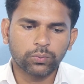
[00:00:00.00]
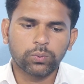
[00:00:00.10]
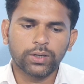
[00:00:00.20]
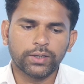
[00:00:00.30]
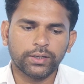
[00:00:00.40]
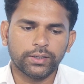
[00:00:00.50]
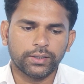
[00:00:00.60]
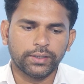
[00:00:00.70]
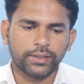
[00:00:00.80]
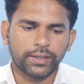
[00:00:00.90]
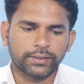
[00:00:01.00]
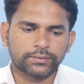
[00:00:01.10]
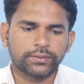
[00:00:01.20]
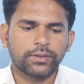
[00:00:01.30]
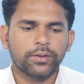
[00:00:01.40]
1 dx
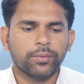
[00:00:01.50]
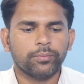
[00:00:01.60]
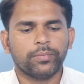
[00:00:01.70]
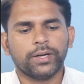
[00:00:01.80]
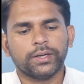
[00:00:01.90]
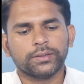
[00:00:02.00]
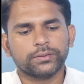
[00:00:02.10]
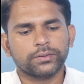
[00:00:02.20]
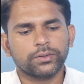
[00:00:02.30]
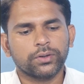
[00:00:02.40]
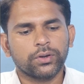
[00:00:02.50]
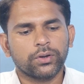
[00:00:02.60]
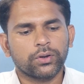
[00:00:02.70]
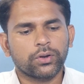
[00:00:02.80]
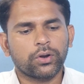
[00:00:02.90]
minus
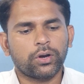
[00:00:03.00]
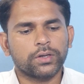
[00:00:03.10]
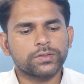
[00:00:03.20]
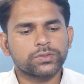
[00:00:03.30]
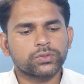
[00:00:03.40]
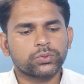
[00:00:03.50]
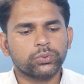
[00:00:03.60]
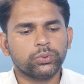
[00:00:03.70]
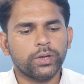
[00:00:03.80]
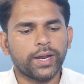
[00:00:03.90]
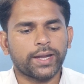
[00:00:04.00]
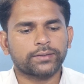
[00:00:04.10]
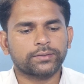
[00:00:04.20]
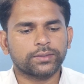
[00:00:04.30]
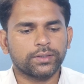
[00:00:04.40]
cos
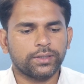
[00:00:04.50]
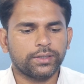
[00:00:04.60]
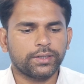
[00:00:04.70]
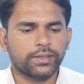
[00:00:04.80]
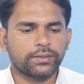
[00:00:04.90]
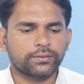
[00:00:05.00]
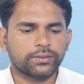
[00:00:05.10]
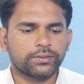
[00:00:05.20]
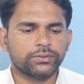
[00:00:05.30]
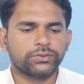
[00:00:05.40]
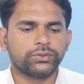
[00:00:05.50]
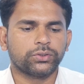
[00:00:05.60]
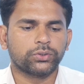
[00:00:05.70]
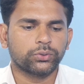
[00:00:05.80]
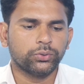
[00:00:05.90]
2x integration
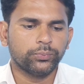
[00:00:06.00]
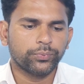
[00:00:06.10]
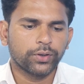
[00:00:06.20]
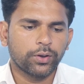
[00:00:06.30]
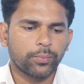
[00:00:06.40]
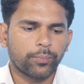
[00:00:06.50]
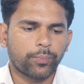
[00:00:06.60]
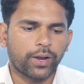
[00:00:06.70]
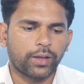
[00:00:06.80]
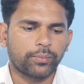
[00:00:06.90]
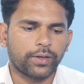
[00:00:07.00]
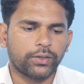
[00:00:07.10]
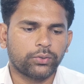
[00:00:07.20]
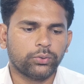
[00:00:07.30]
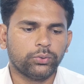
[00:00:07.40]
0 to pi
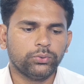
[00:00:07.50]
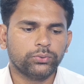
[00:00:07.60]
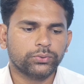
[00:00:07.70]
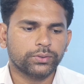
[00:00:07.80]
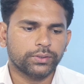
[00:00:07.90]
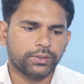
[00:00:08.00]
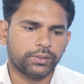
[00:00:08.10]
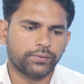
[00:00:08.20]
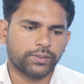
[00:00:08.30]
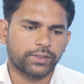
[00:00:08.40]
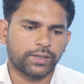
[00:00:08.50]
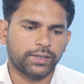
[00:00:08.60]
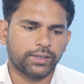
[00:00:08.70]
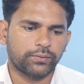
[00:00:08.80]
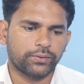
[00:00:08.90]
by 2 Here we can
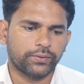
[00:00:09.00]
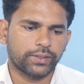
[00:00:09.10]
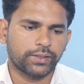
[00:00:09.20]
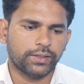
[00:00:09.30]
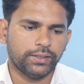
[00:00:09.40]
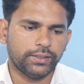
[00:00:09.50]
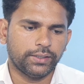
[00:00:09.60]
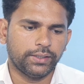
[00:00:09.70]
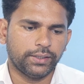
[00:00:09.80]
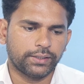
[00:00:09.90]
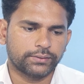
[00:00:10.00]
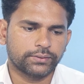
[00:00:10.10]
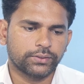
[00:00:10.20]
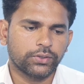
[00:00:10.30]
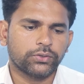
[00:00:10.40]
write here, what we can write, dx.
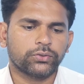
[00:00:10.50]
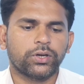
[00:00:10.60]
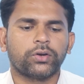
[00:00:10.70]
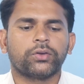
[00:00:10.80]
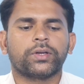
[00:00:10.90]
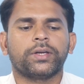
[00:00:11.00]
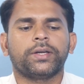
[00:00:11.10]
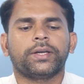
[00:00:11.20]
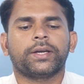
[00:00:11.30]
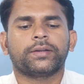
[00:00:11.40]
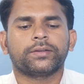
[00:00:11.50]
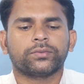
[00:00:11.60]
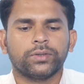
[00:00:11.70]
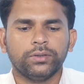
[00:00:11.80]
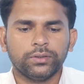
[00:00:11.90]
So now you can integrate
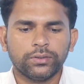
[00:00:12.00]
this one.